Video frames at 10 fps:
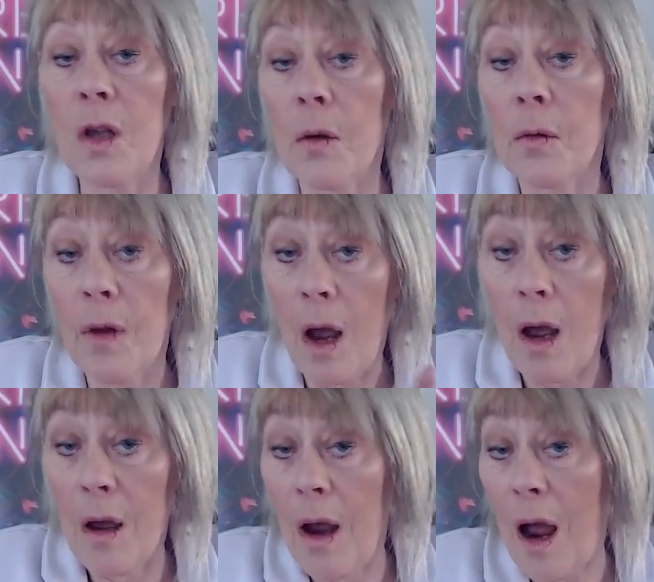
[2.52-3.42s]
So
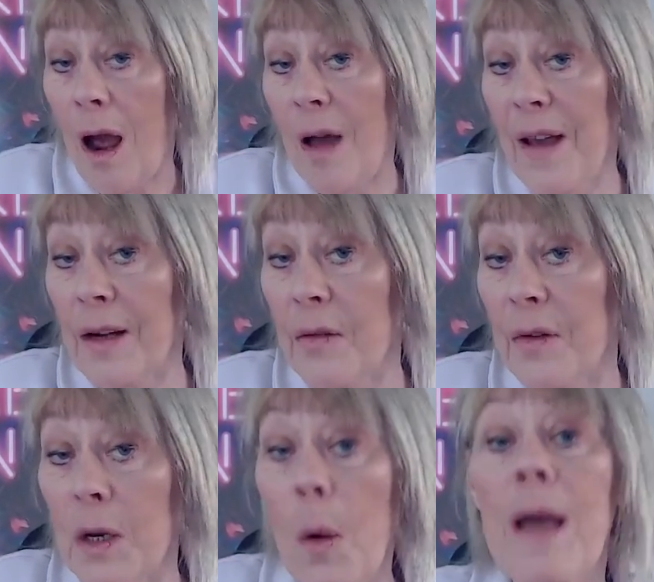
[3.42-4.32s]
I've had a
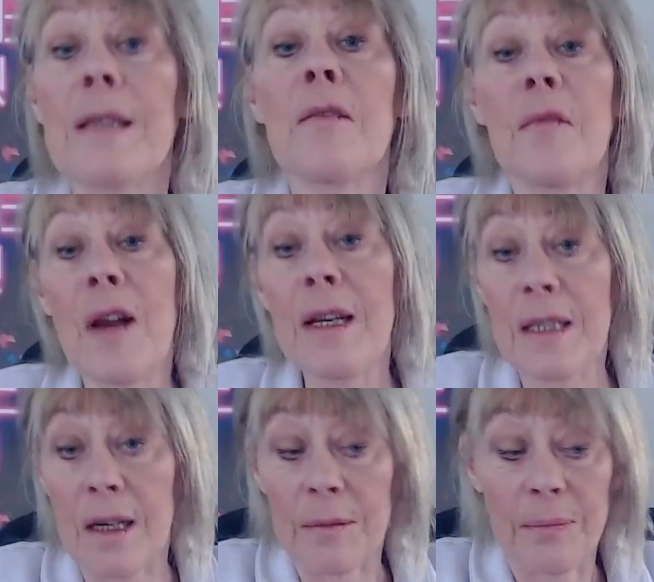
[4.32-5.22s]
request.
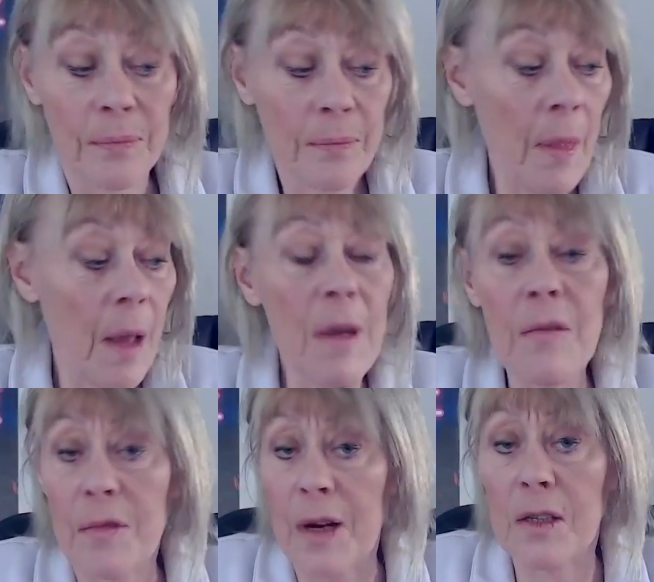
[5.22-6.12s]
Fraser, I
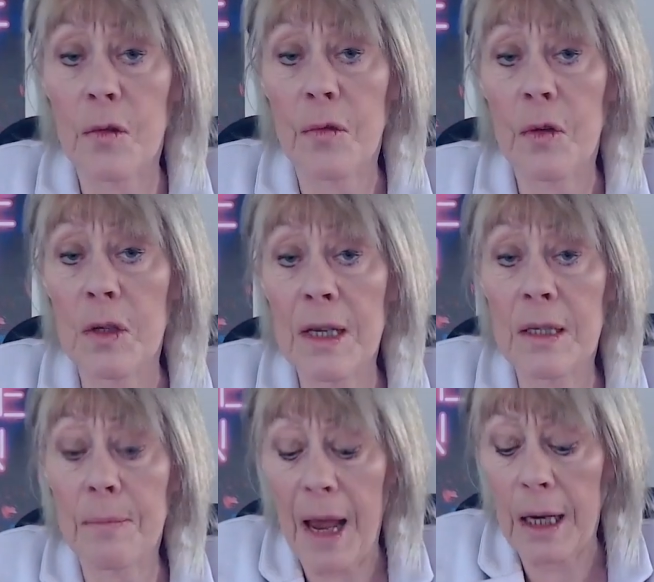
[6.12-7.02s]
met Fraser a few
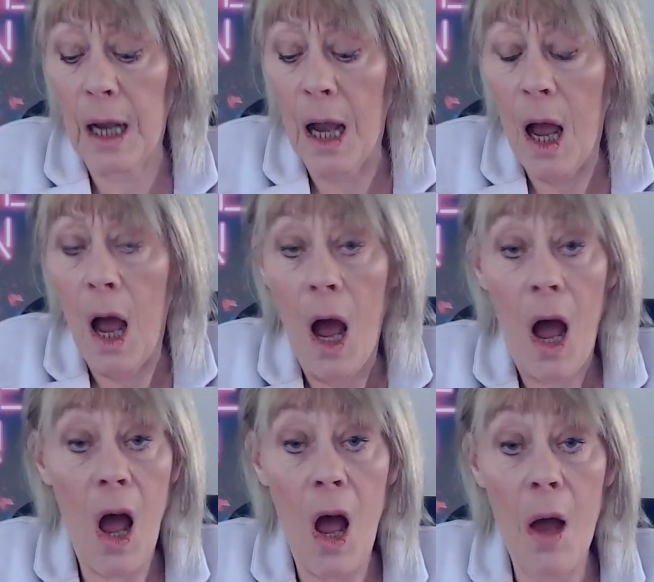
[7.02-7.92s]
years back.
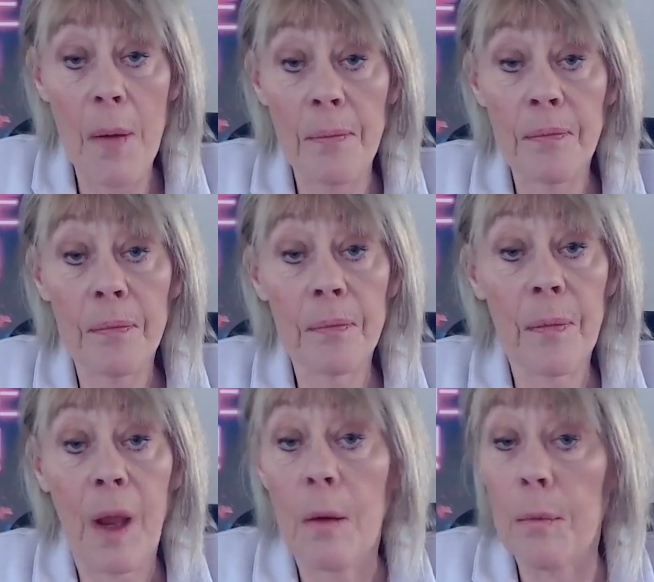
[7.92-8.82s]

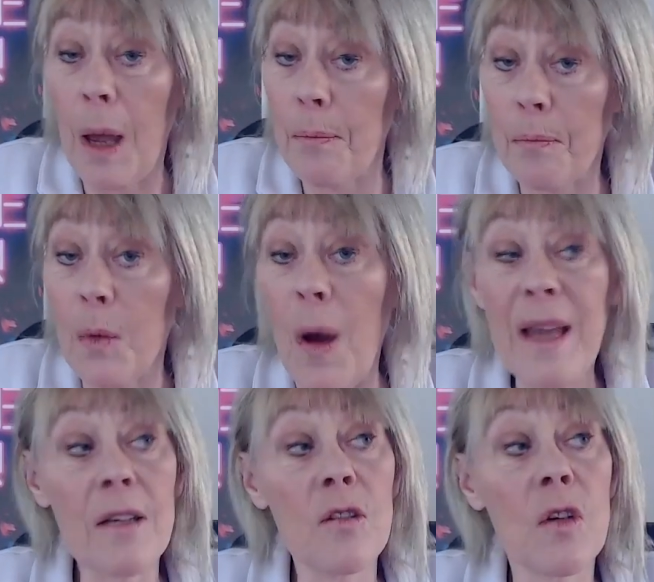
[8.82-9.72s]

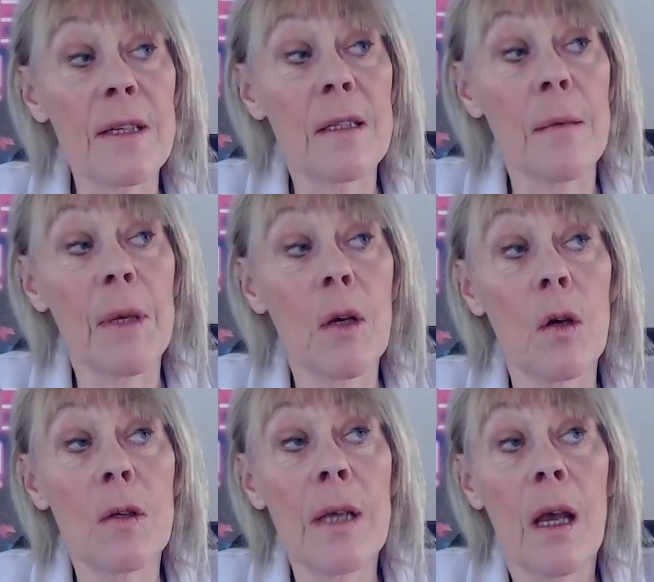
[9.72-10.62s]
Quite interesting
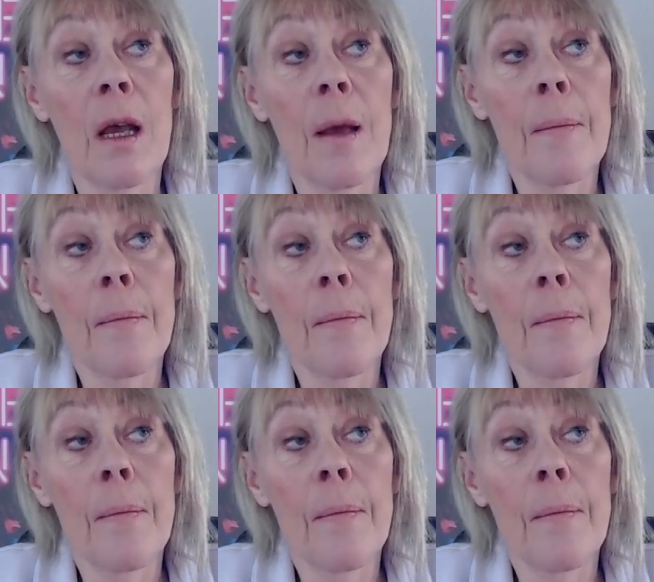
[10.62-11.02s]
because